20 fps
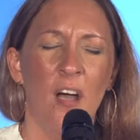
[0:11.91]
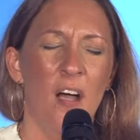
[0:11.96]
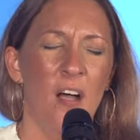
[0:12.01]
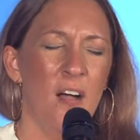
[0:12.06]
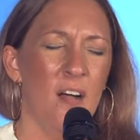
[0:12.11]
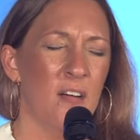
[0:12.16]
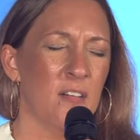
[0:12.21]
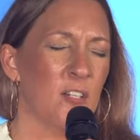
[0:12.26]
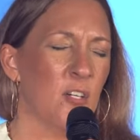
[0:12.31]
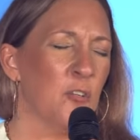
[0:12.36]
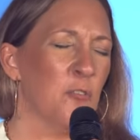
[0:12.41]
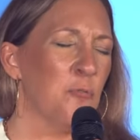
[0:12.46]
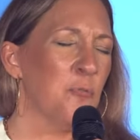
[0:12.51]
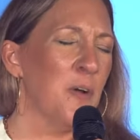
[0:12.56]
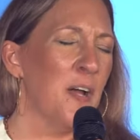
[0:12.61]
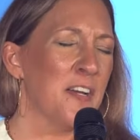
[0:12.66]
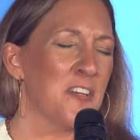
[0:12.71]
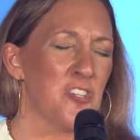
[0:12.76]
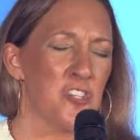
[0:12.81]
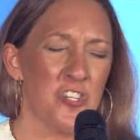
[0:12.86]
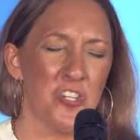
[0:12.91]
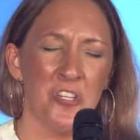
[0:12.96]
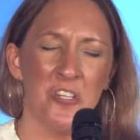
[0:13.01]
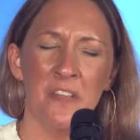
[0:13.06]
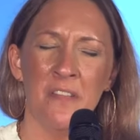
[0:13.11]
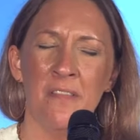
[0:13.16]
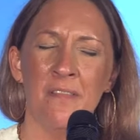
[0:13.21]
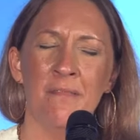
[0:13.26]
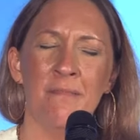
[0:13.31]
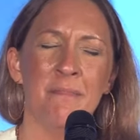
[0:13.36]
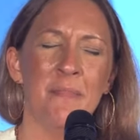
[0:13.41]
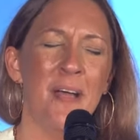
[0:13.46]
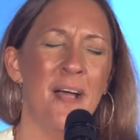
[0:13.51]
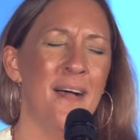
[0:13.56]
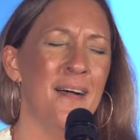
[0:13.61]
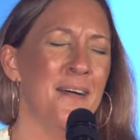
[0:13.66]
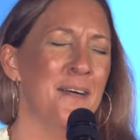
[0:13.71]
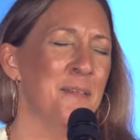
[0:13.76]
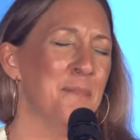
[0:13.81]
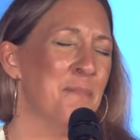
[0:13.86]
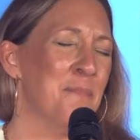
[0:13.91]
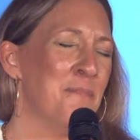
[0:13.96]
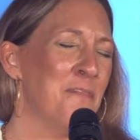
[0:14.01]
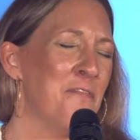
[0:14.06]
uh, correction, uh,